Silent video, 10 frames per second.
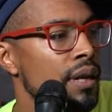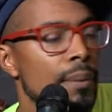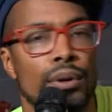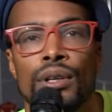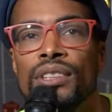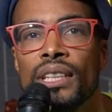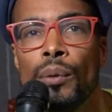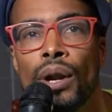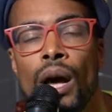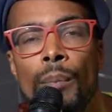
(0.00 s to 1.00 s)
neighborhoods that they
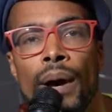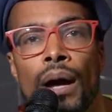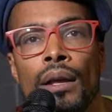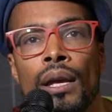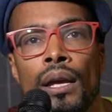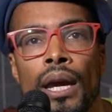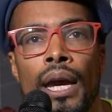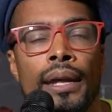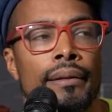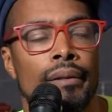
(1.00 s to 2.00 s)
want to help out,
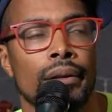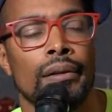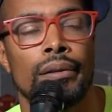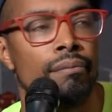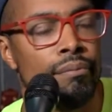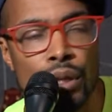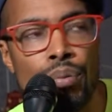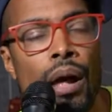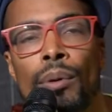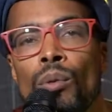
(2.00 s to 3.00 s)
and you
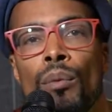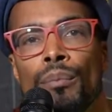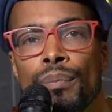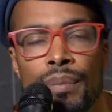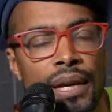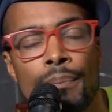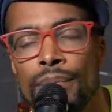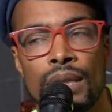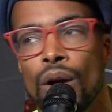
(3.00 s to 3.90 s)
probably won't get